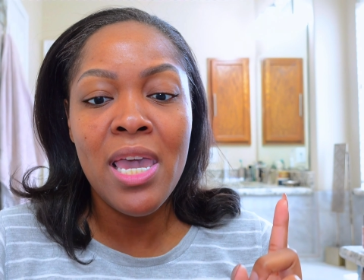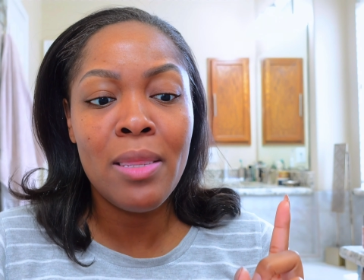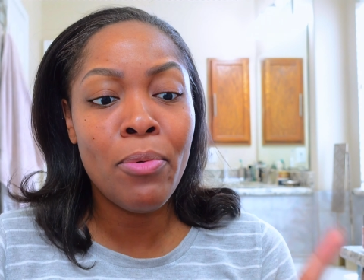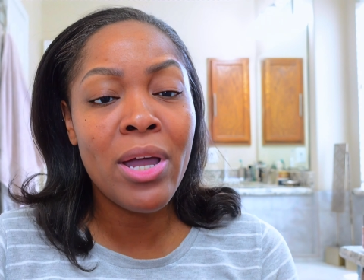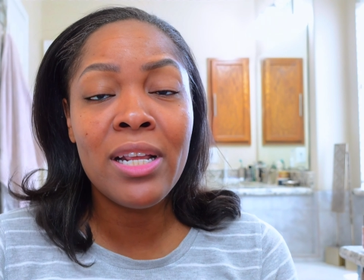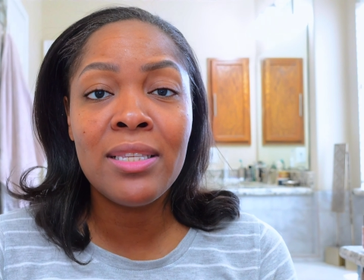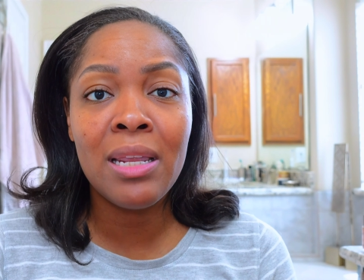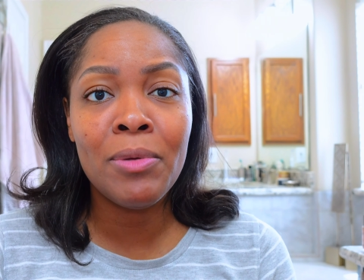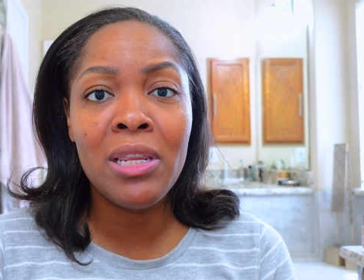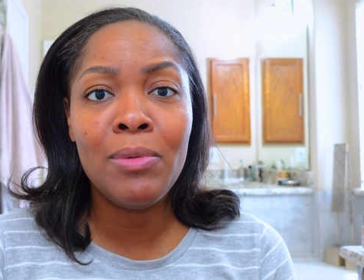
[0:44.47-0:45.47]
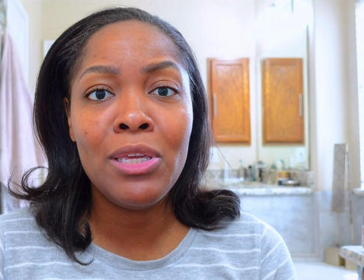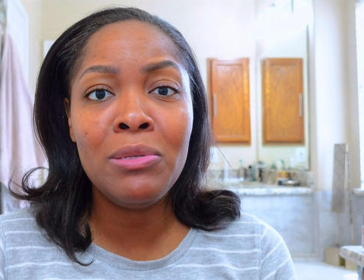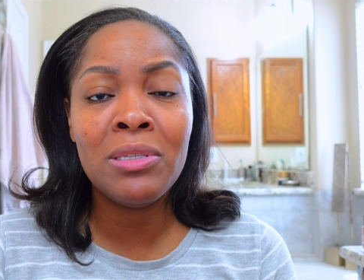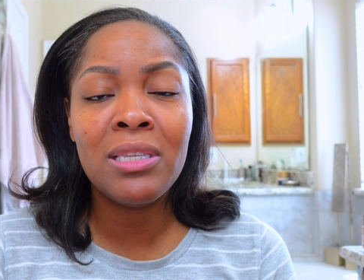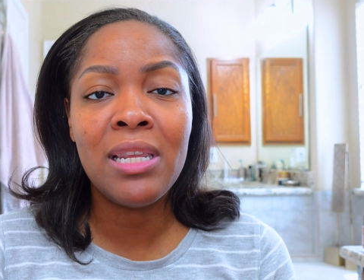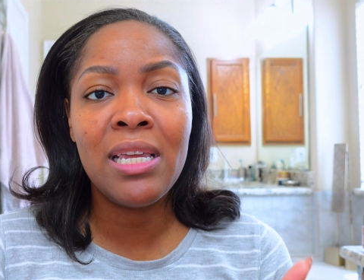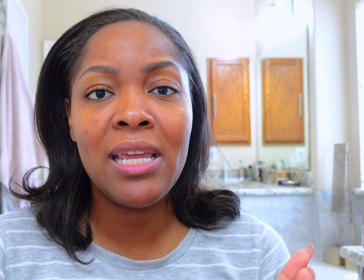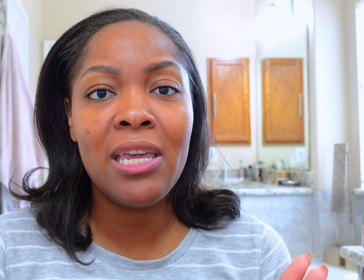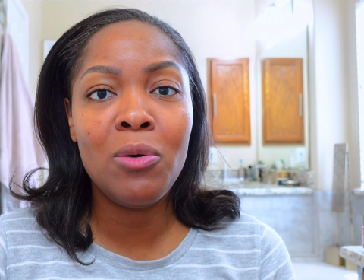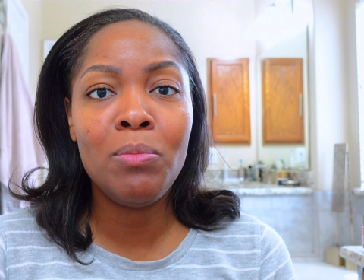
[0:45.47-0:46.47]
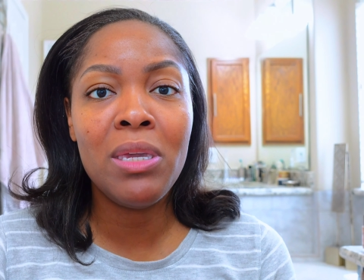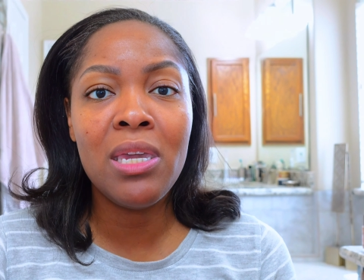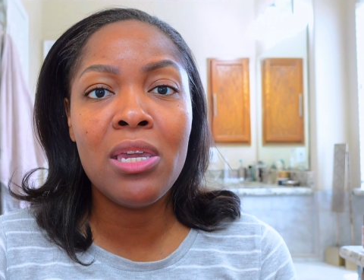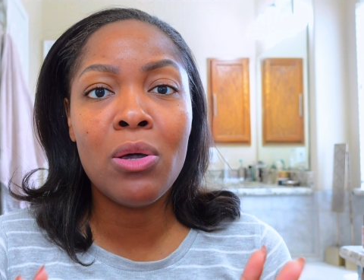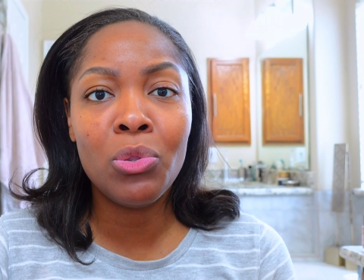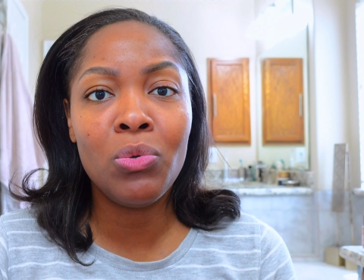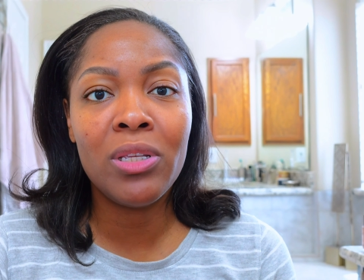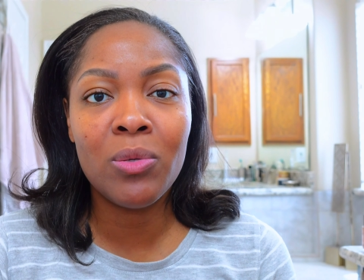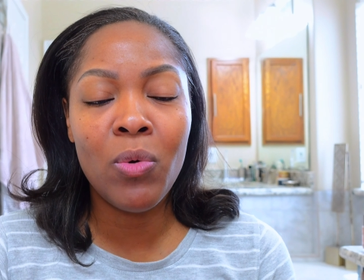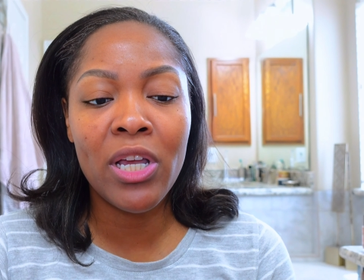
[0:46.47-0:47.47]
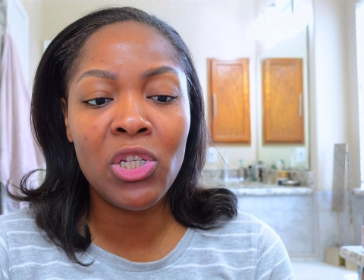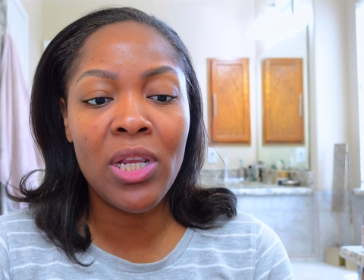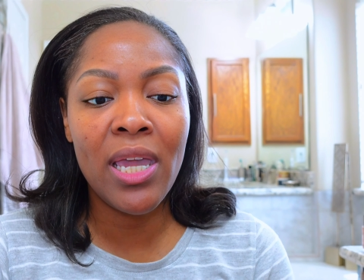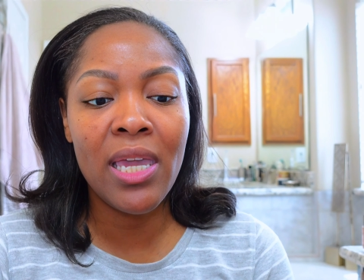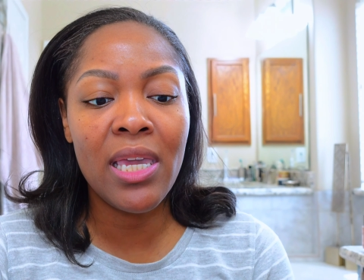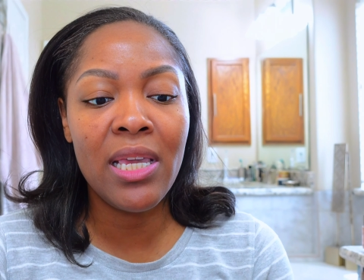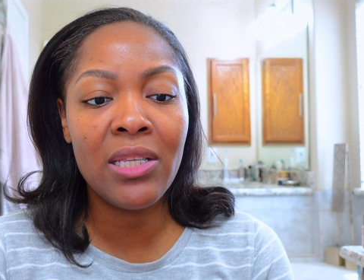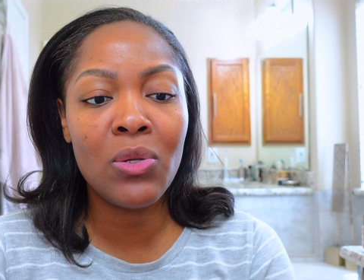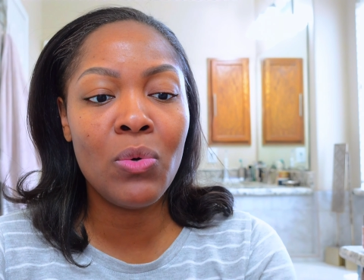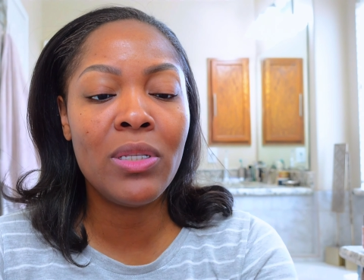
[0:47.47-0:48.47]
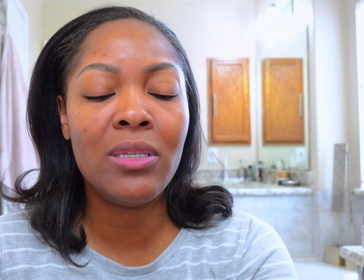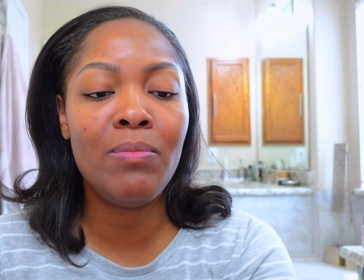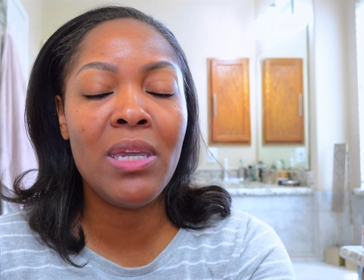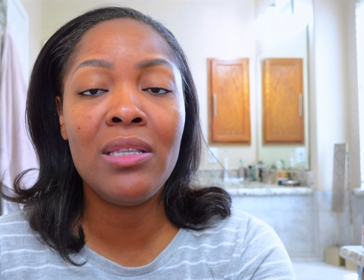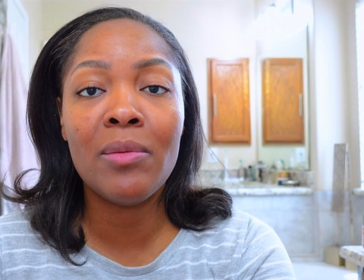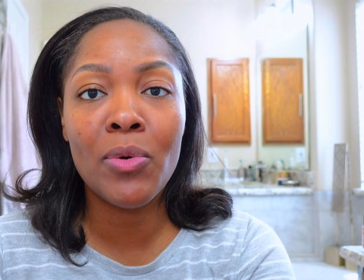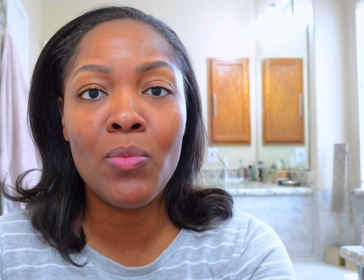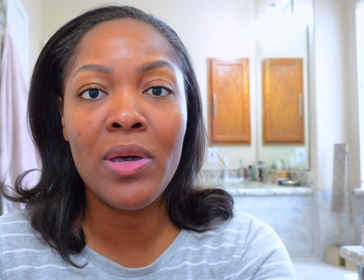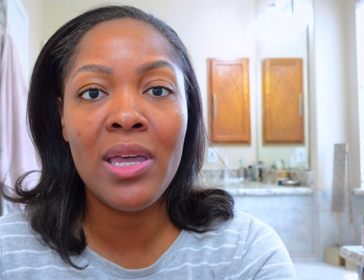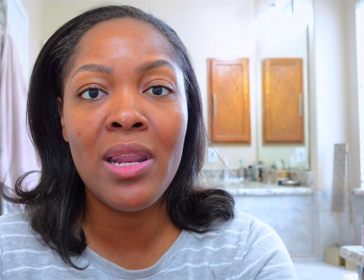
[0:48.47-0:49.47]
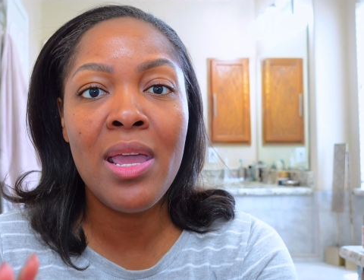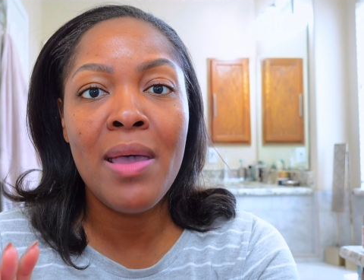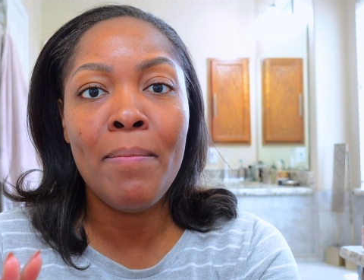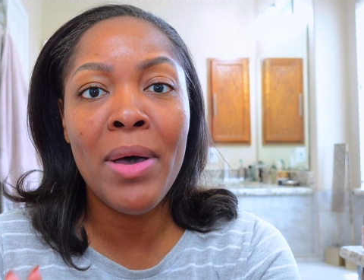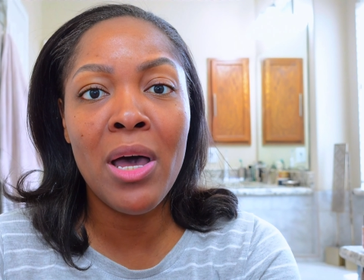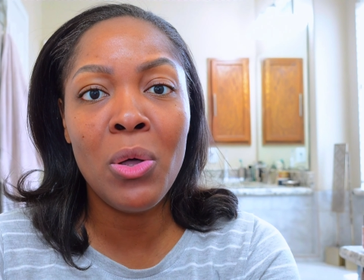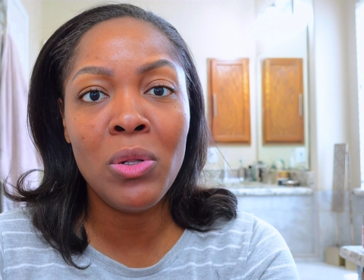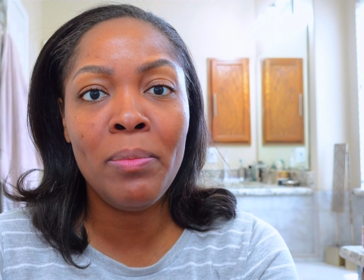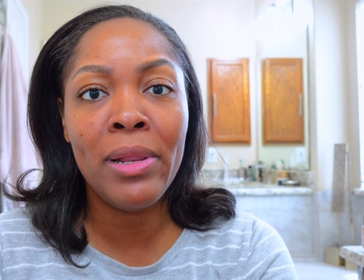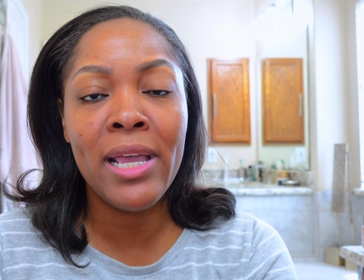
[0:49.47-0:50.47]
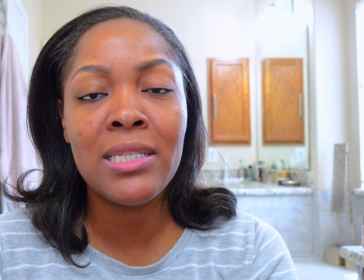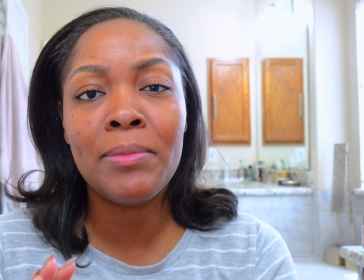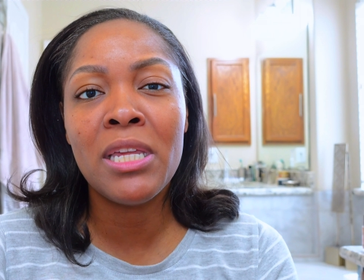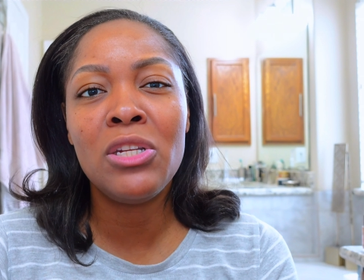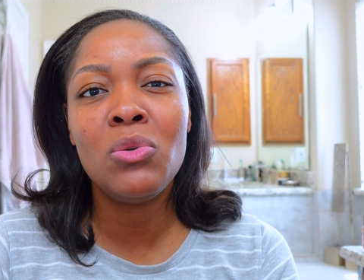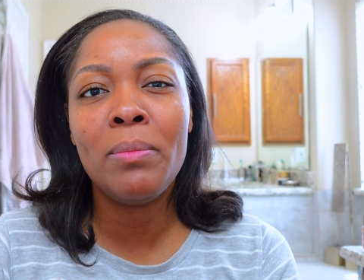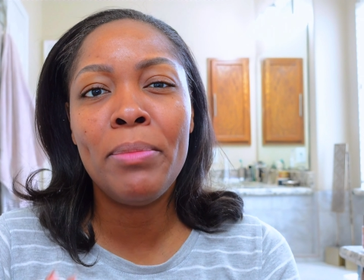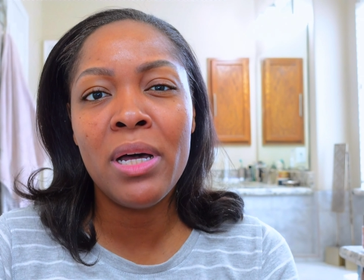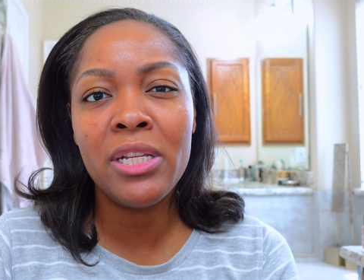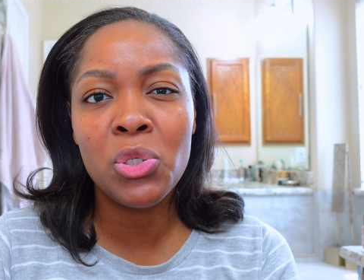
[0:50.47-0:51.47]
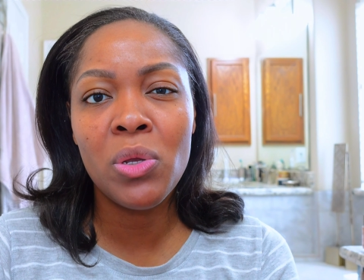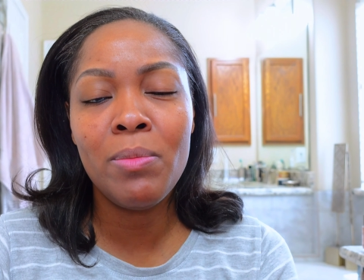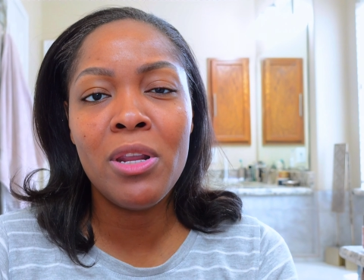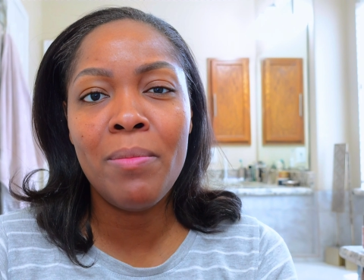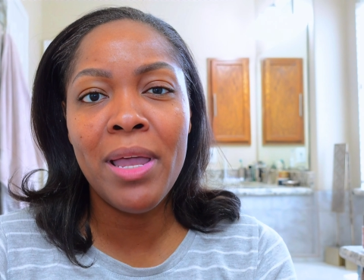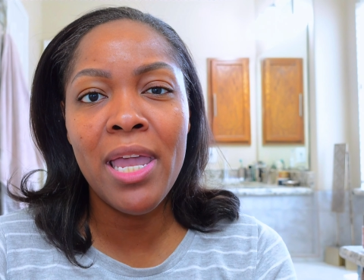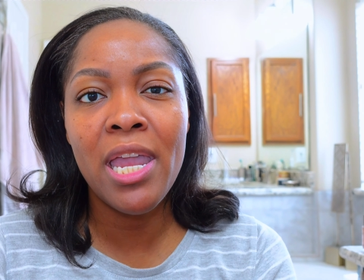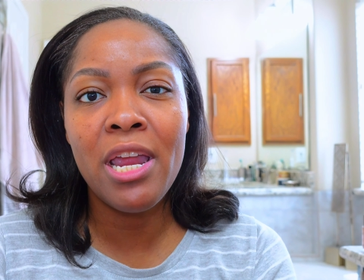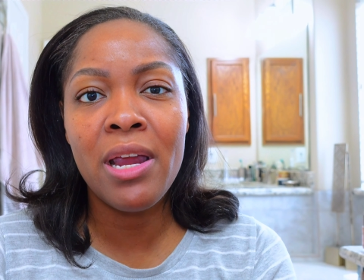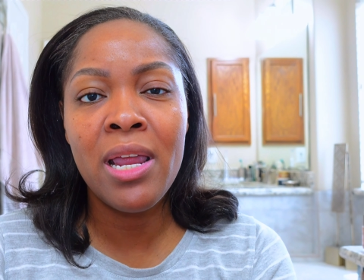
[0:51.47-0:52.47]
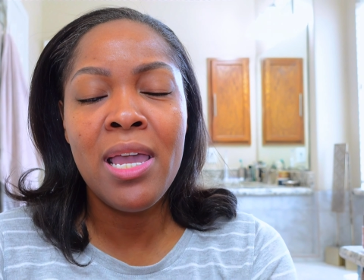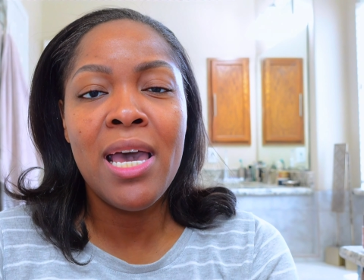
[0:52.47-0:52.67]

And the products that I'm going to be using today to help me go through this wash day is going to be number one, my Olaplex. I'm going to do a bond treatment on my hair.